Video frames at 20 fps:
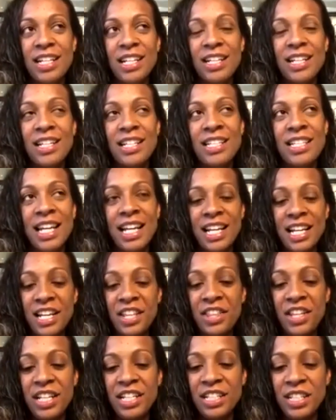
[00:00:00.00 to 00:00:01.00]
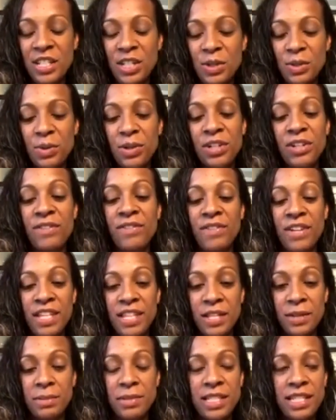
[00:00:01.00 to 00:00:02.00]
say anything to or defend
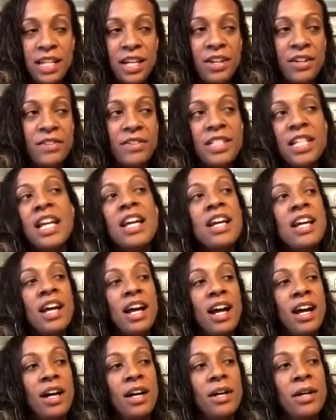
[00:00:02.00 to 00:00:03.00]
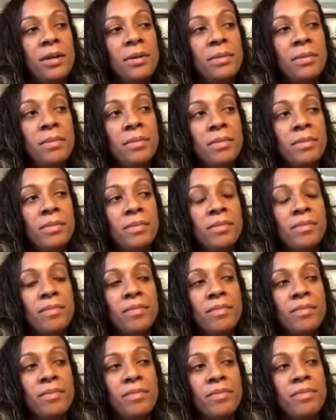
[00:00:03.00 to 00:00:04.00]
themselves. Um,
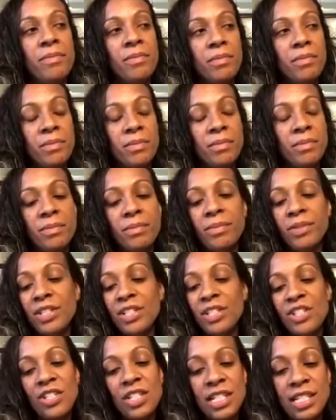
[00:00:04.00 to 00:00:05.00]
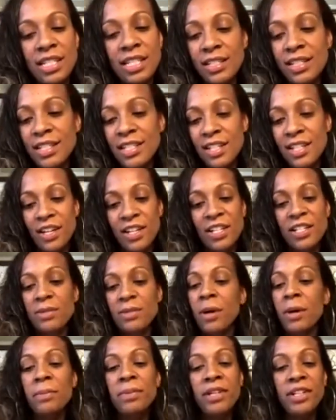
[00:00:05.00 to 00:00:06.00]
but just starting
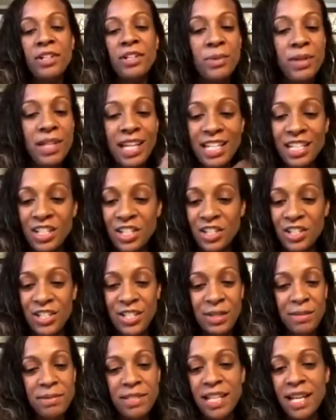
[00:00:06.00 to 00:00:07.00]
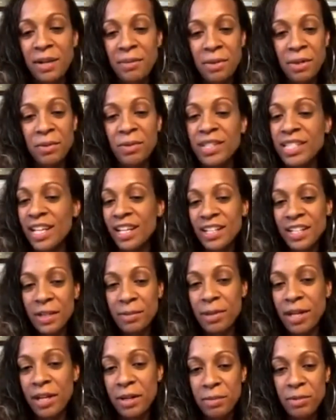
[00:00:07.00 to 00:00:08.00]
small, building relationships. I mean, we talked
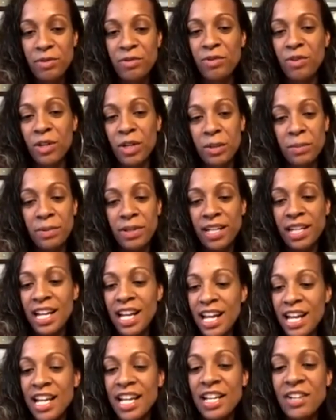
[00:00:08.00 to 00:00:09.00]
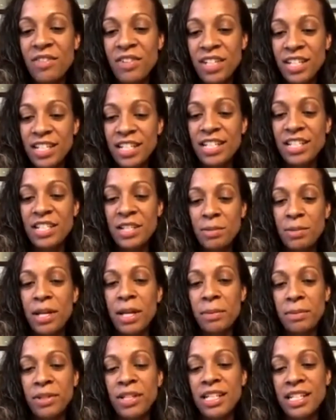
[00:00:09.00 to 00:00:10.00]
about it before, but even to be
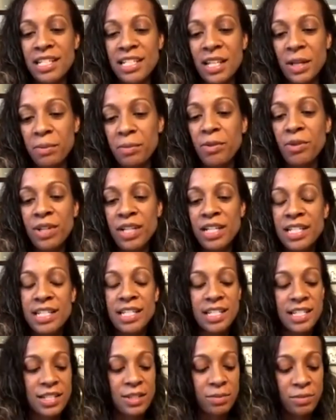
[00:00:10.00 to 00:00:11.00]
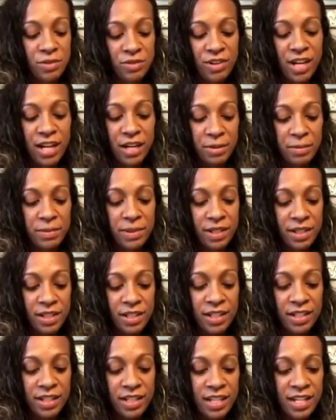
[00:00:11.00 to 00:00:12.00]
able to accept criticism, you've got to build
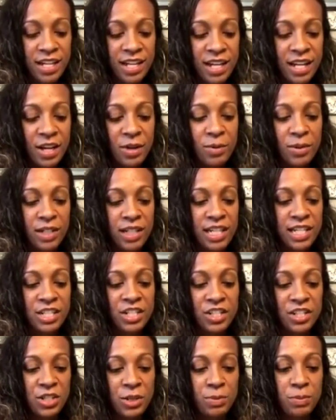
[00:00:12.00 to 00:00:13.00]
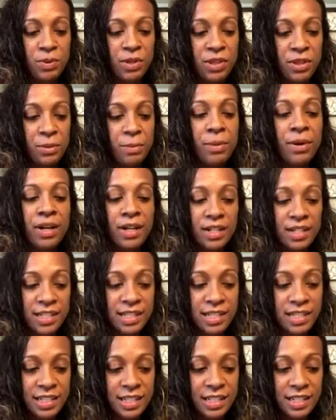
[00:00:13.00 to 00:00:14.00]
a relationship with a
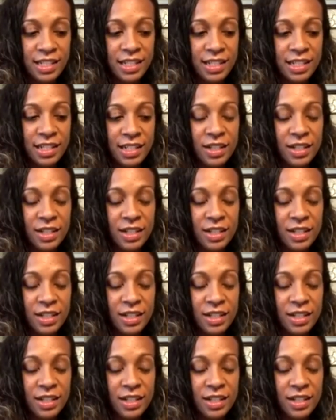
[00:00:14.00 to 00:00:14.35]
person